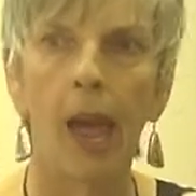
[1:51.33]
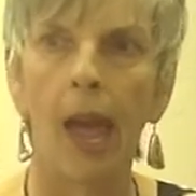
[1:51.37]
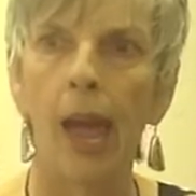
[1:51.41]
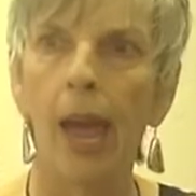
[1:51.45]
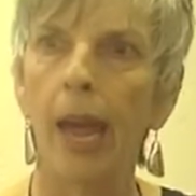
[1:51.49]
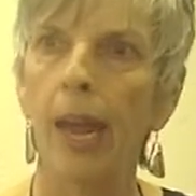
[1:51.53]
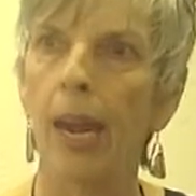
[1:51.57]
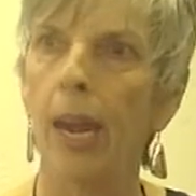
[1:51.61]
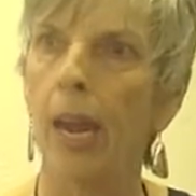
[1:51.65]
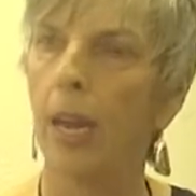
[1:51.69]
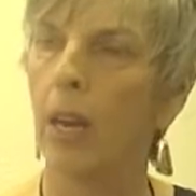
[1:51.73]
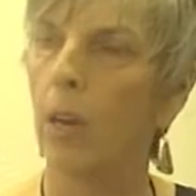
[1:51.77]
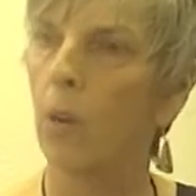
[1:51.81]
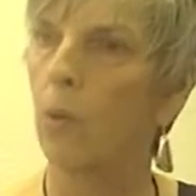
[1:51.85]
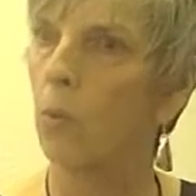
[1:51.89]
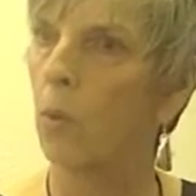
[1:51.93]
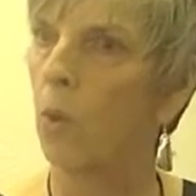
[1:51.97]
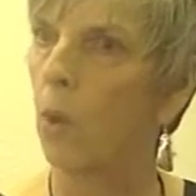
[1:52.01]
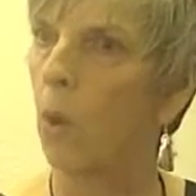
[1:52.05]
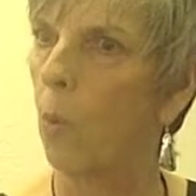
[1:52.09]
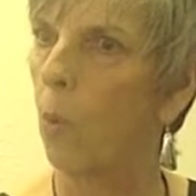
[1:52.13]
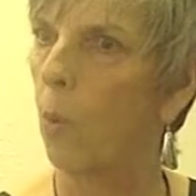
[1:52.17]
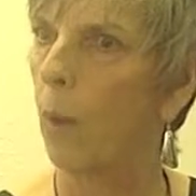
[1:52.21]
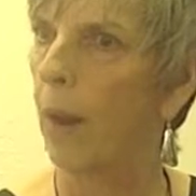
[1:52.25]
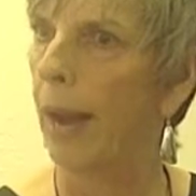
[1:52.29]
And I don't
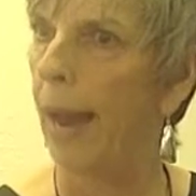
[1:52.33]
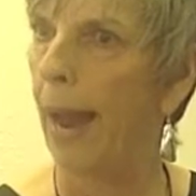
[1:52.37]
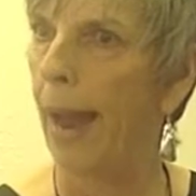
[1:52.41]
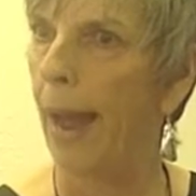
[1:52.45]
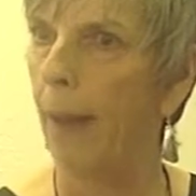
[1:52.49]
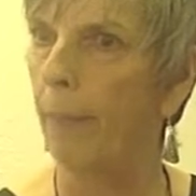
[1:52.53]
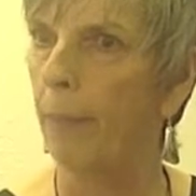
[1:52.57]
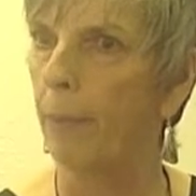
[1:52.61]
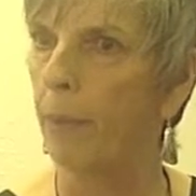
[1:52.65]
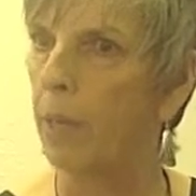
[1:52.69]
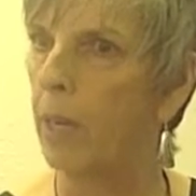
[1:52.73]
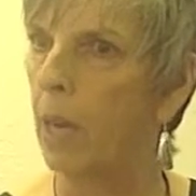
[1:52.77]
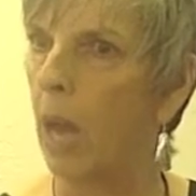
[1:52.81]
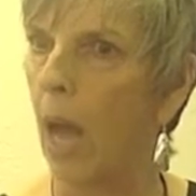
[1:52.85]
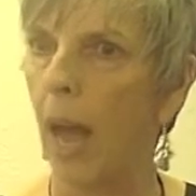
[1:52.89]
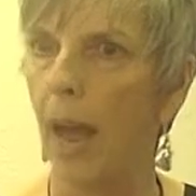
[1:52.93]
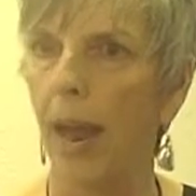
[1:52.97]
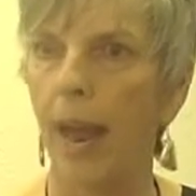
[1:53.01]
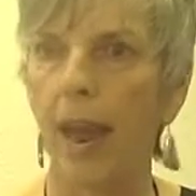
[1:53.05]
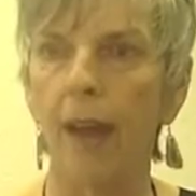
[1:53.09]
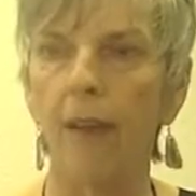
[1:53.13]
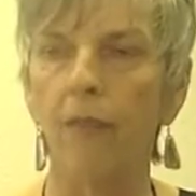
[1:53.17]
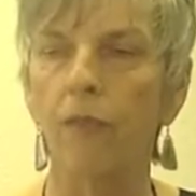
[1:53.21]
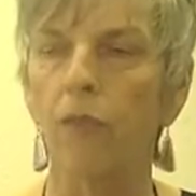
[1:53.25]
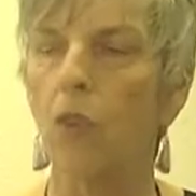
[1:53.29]
know what happened. I
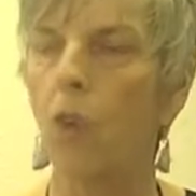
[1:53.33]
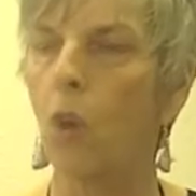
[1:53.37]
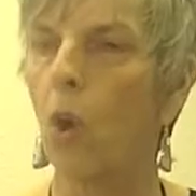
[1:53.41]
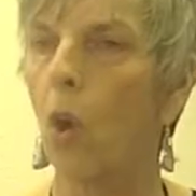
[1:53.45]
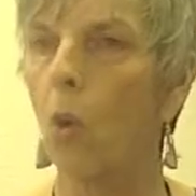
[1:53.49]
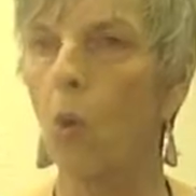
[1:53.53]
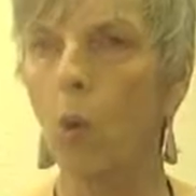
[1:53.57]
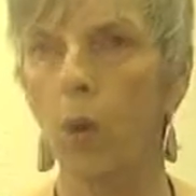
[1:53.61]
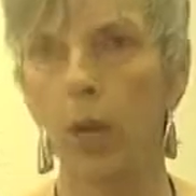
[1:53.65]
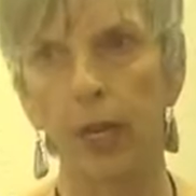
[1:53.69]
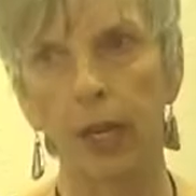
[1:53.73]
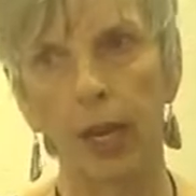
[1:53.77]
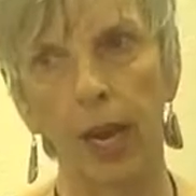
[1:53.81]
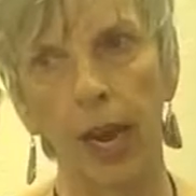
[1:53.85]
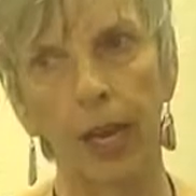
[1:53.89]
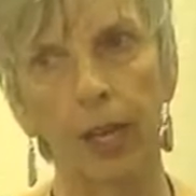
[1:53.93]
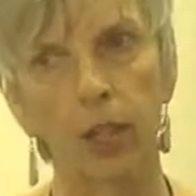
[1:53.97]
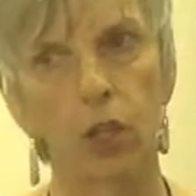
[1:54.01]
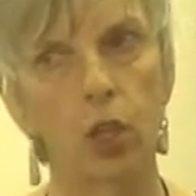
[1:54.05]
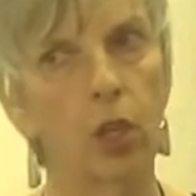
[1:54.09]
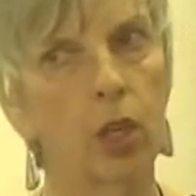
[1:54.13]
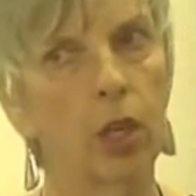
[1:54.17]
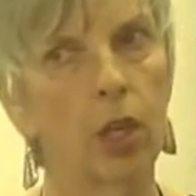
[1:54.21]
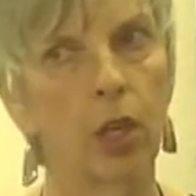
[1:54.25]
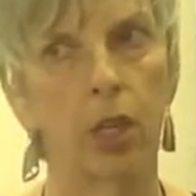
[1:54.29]
have no
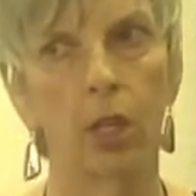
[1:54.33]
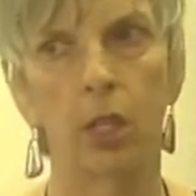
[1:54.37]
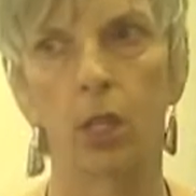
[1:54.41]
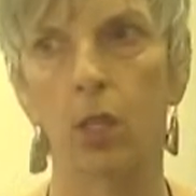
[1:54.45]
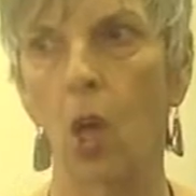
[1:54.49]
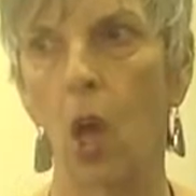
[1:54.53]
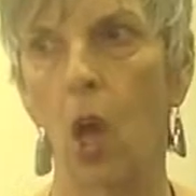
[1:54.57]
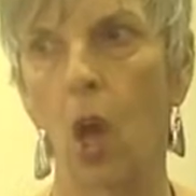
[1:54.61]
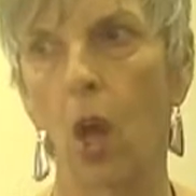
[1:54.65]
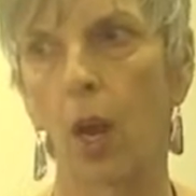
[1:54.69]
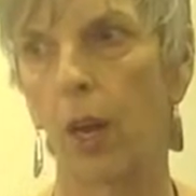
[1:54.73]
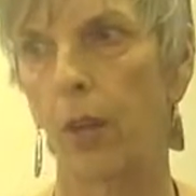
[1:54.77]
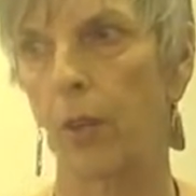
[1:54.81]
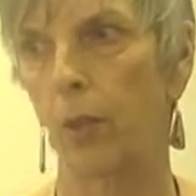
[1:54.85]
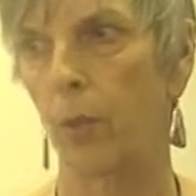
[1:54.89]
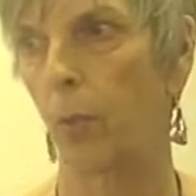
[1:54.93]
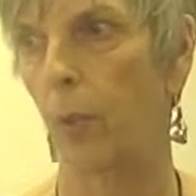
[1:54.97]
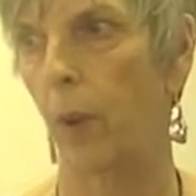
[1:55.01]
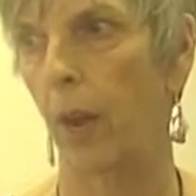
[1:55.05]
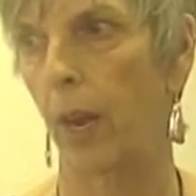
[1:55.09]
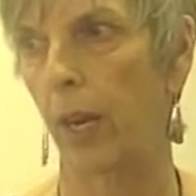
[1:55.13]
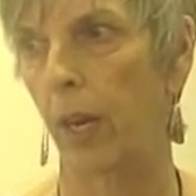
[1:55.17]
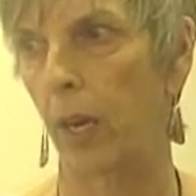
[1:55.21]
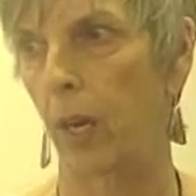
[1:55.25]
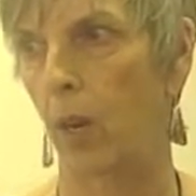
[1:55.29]
connection to the song on the
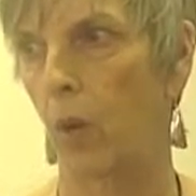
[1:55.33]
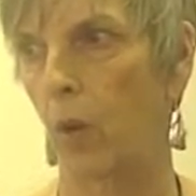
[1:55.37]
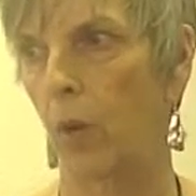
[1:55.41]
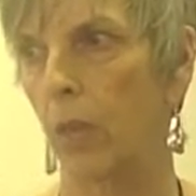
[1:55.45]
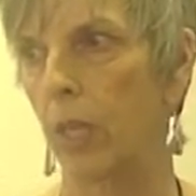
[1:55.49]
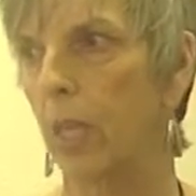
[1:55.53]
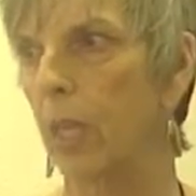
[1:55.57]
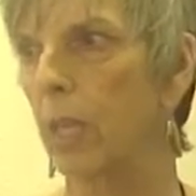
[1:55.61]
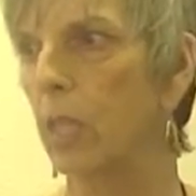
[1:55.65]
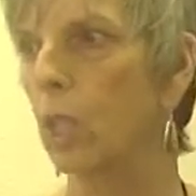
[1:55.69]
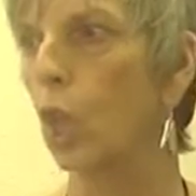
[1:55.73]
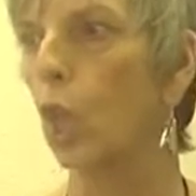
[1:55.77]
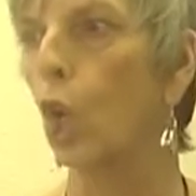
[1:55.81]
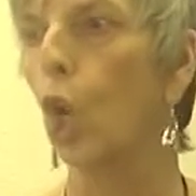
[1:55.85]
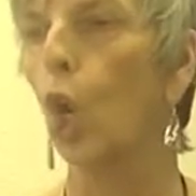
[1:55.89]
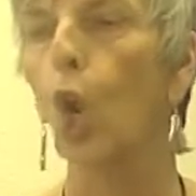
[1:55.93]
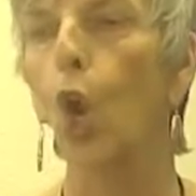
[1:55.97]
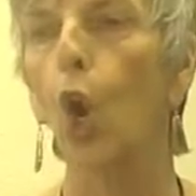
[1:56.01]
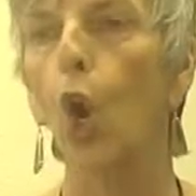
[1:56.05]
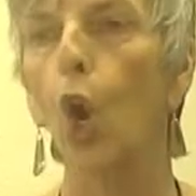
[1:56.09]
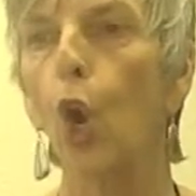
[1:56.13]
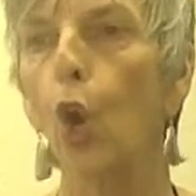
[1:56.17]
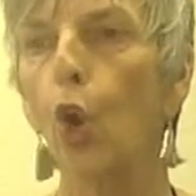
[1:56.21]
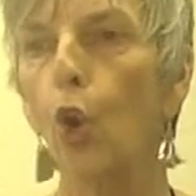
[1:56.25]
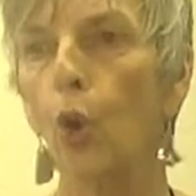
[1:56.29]
radio. It doesn't
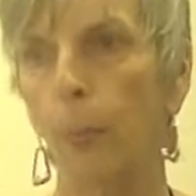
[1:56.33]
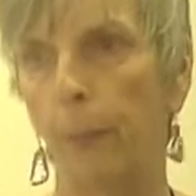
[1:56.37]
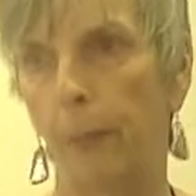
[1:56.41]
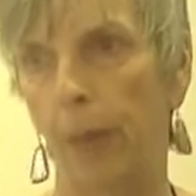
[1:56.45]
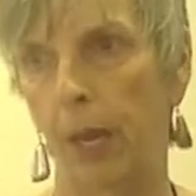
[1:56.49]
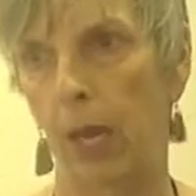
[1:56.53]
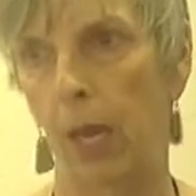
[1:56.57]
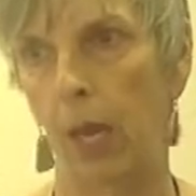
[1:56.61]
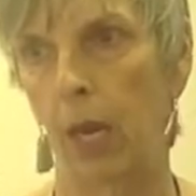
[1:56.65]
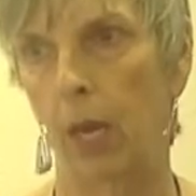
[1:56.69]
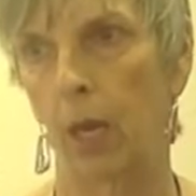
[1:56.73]
occur to me